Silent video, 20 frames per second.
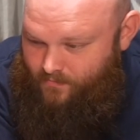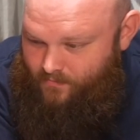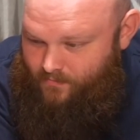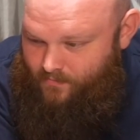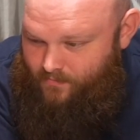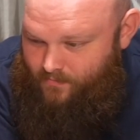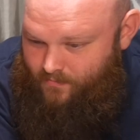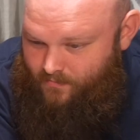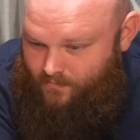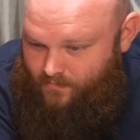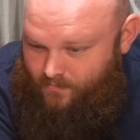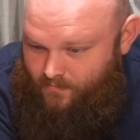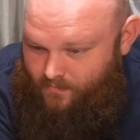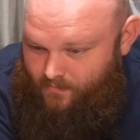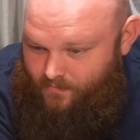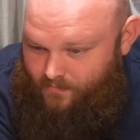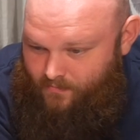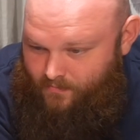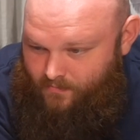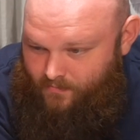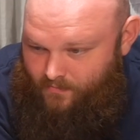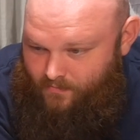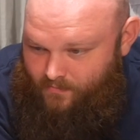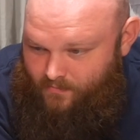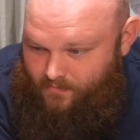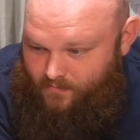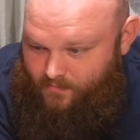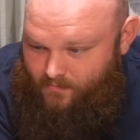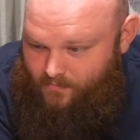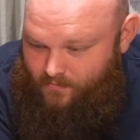
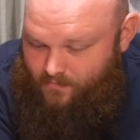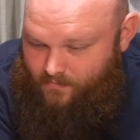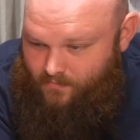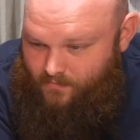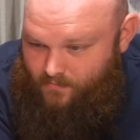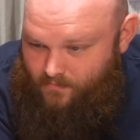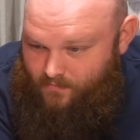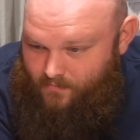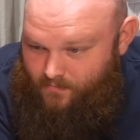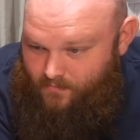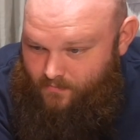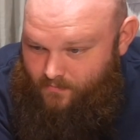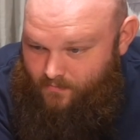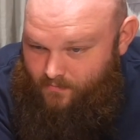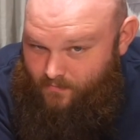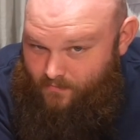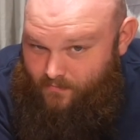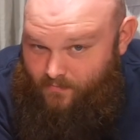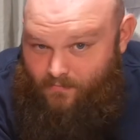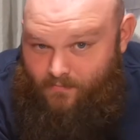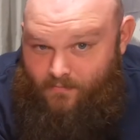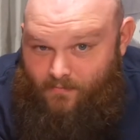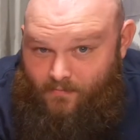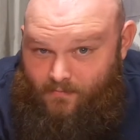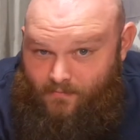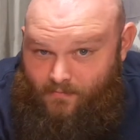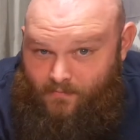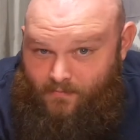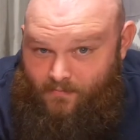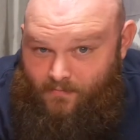
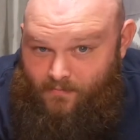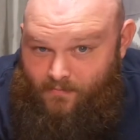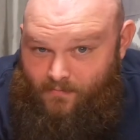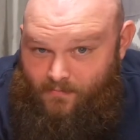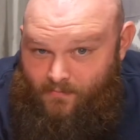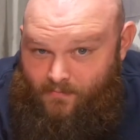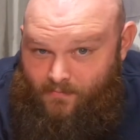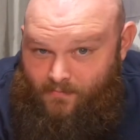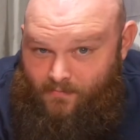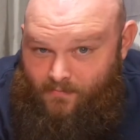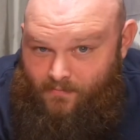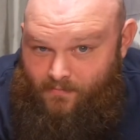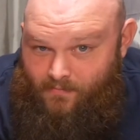This person isn't speaking.